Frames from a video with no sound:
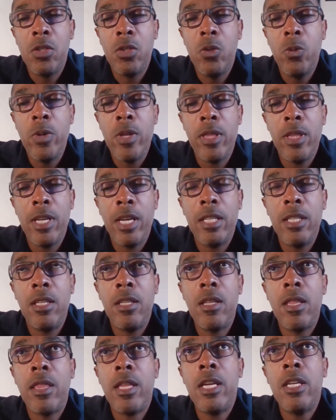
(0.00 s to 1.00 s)
And so, with
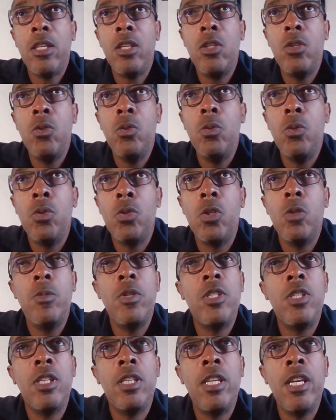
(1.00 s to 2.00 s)
that, thank you
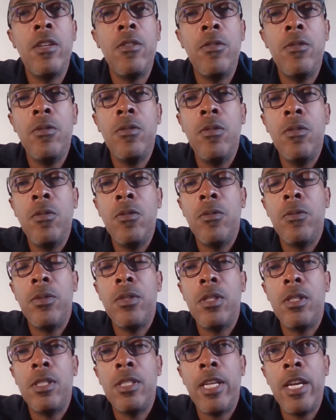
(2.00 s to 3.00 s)
so much again
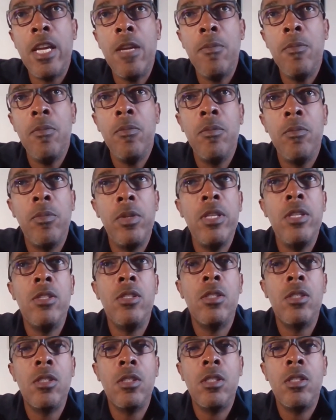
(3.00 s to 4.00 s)
for your time.
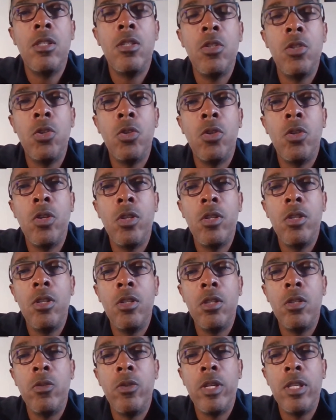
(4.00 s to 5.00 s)
Please
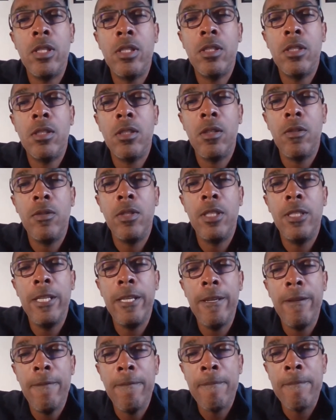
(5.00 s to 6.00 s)
enjoy the rest of
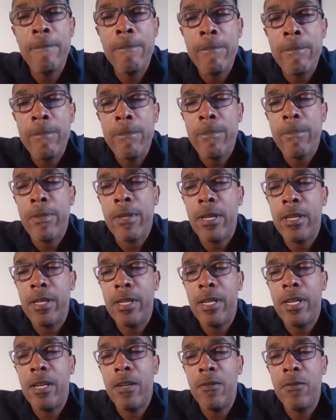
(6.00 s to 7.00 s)
the day
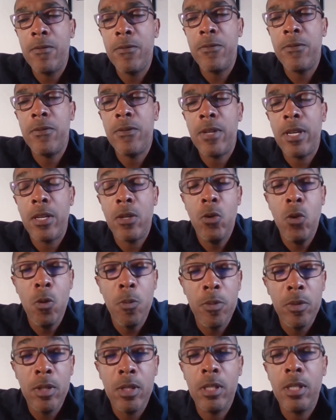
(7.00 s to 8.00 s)
and have, I
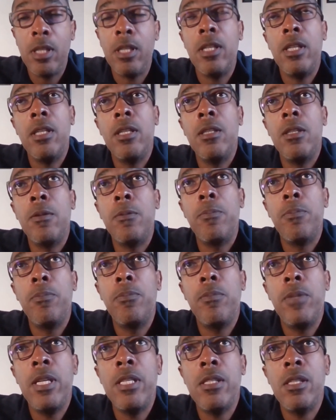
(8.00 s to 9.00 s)
hope, uh,
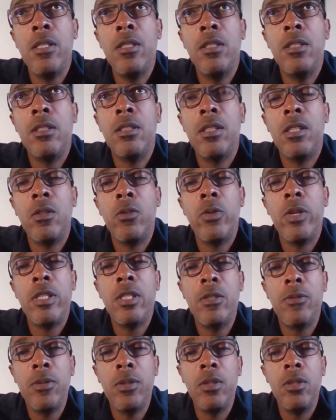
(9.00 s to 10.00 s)
a pleasant
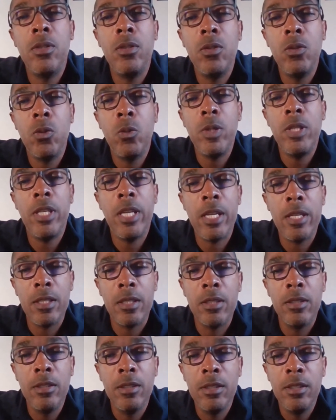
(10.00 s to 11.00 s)
and restful
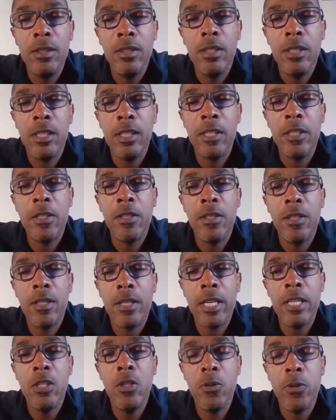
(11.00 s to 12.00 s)
weekend. Uh,
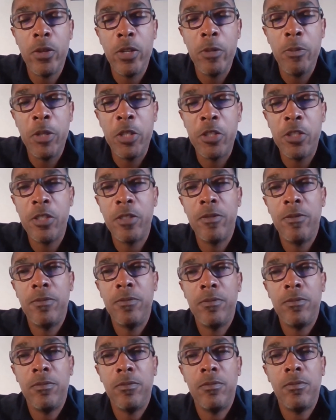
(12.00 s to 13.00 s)
thank you very
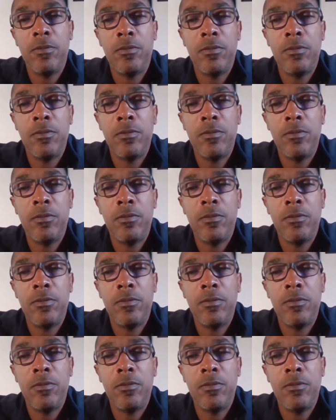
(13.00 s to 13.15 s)
much.